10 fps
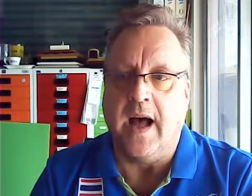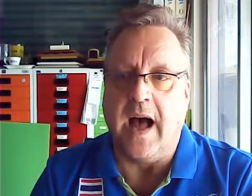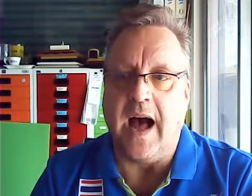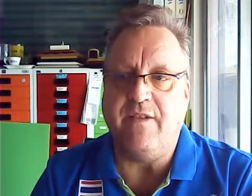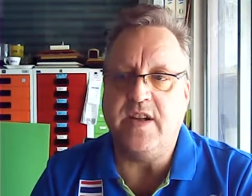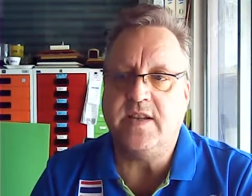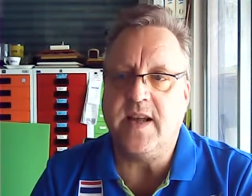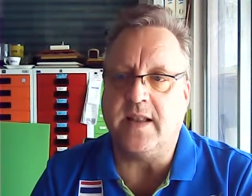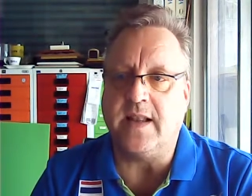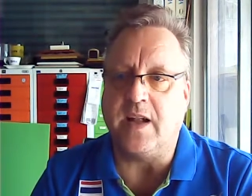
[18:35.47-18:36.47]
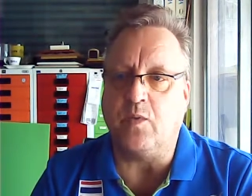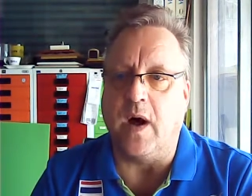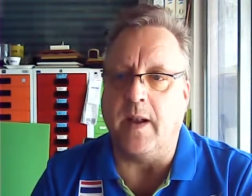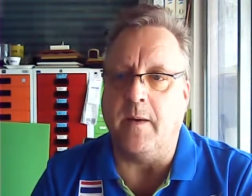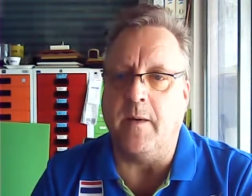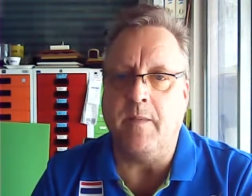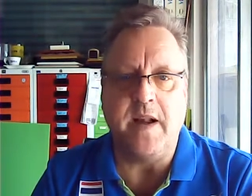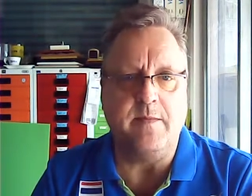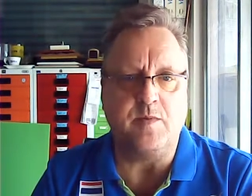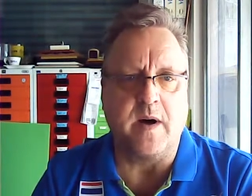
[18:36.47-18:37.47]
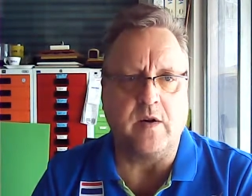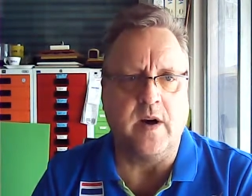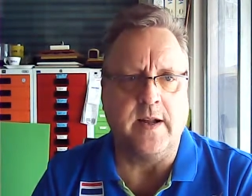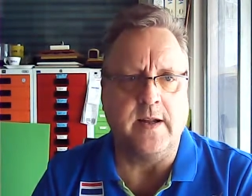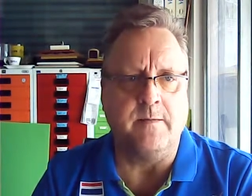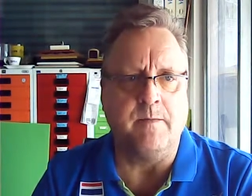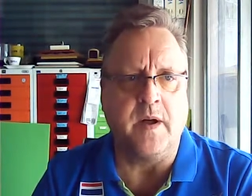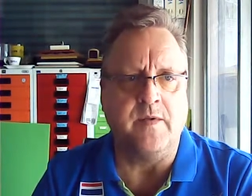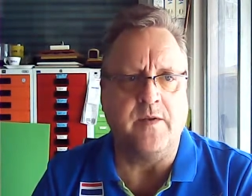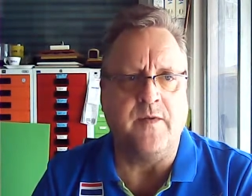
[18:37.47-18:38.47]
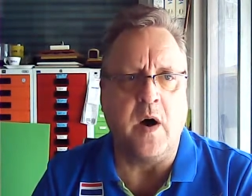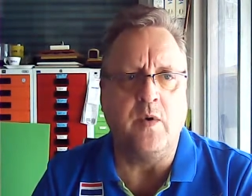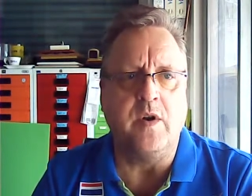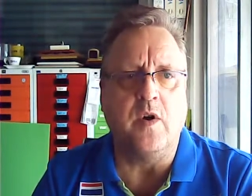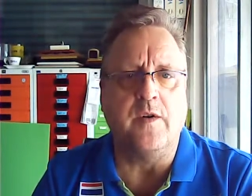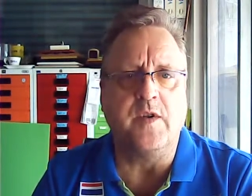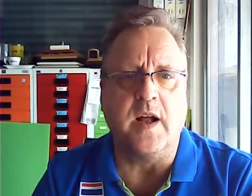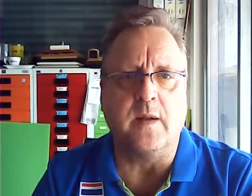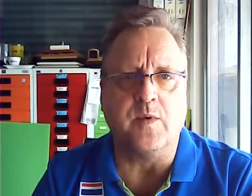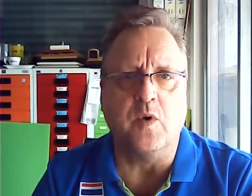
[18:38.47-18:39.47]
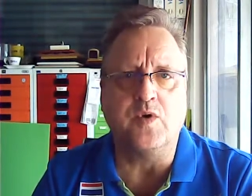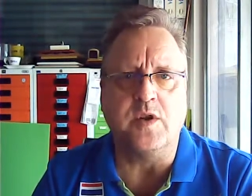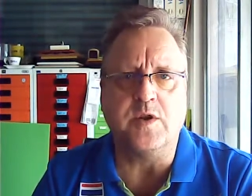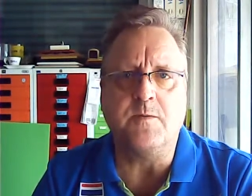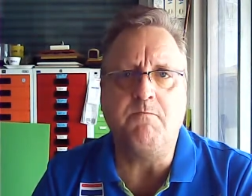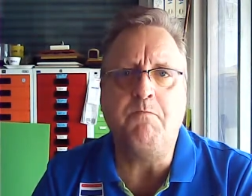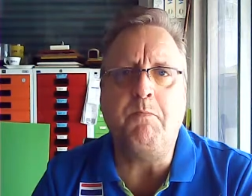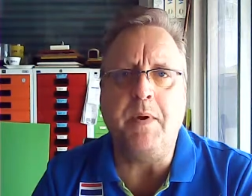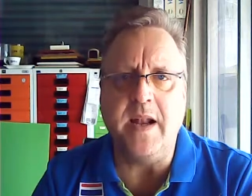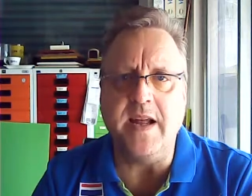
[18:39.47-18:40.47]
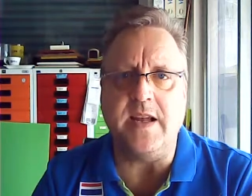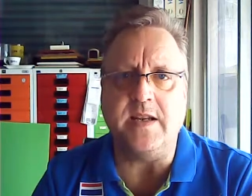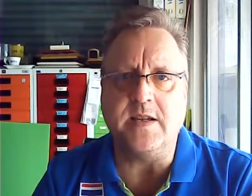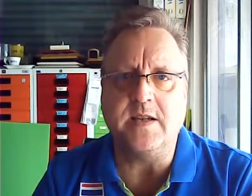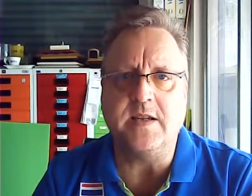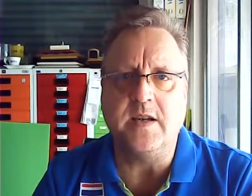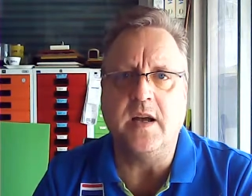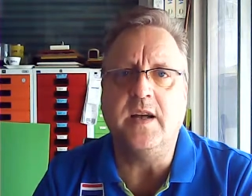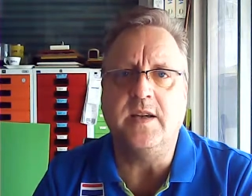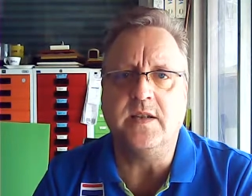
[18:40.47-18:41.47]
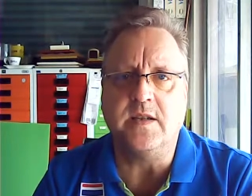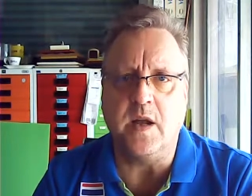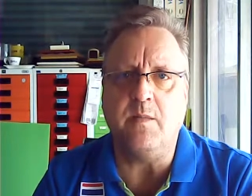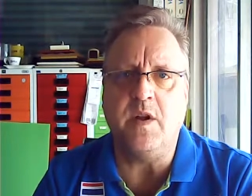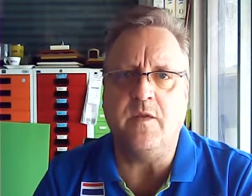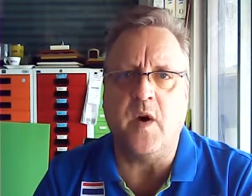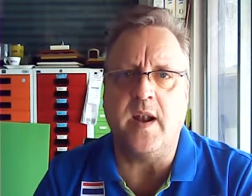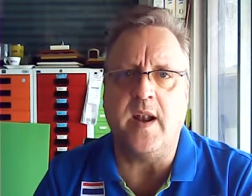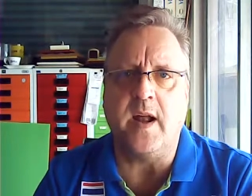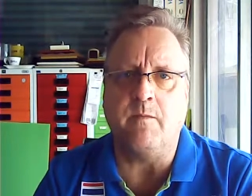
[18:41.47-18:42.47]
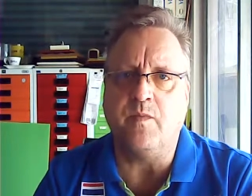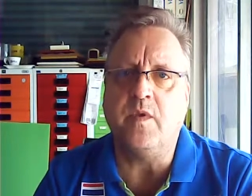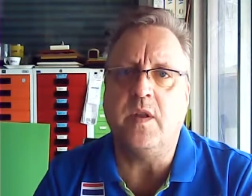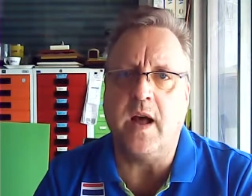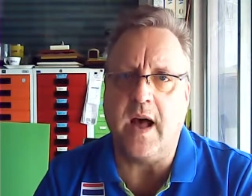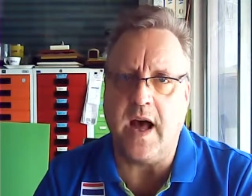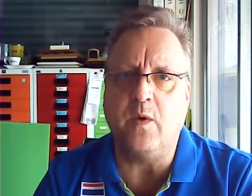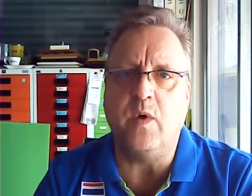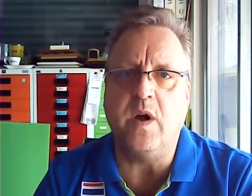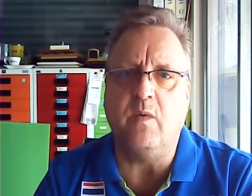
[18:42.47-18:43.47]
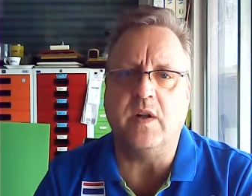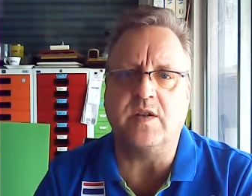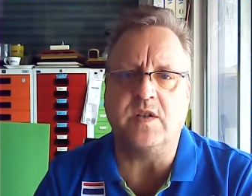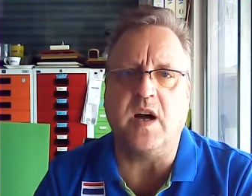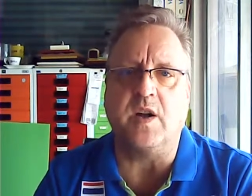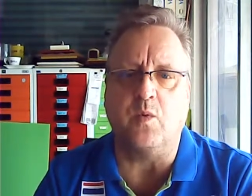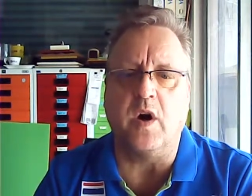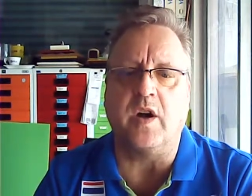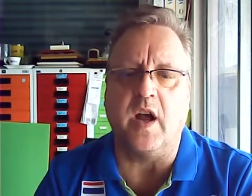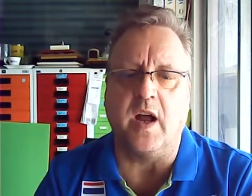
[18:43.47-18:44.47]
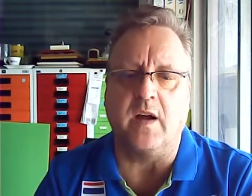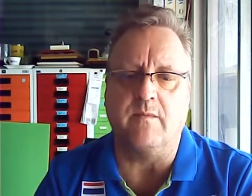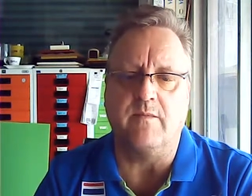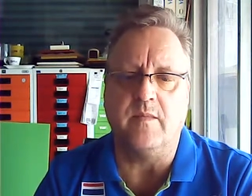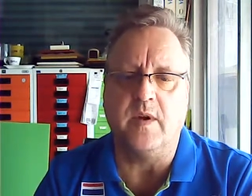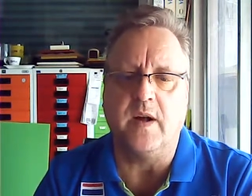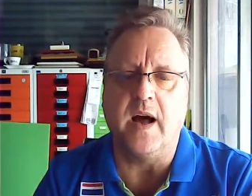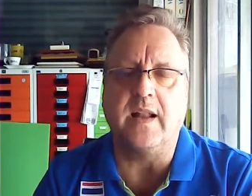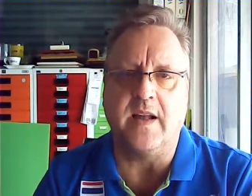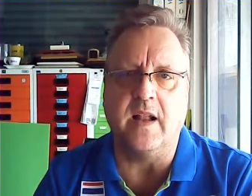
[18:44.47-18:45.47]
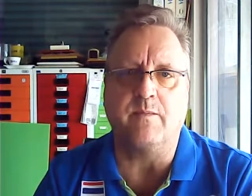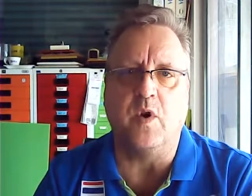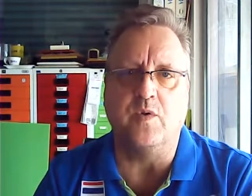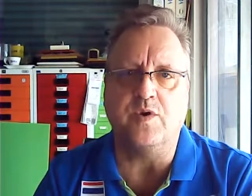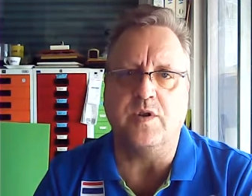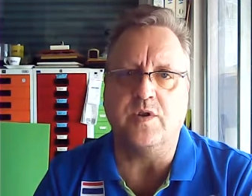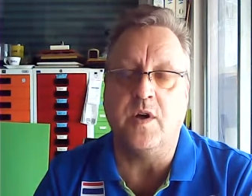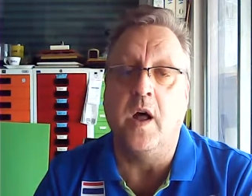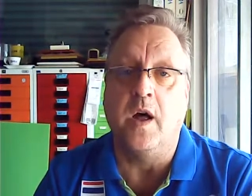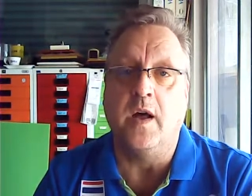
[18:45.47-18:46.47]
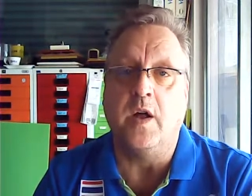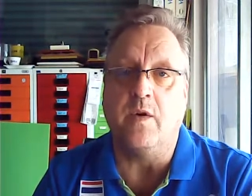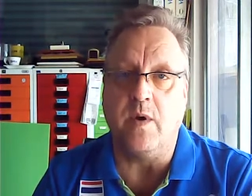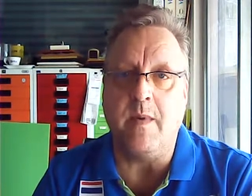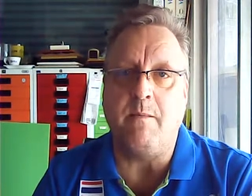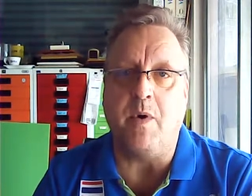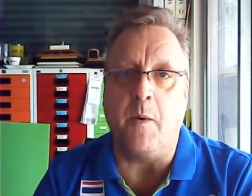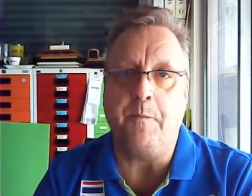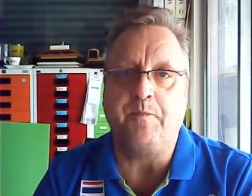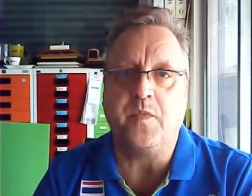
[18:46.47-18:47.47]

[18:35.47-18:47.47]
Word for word: having said that one my name is mark Heinen. i'm the founder of the Help The Oceans please send me the funding and we will start working on Help oceans Remember,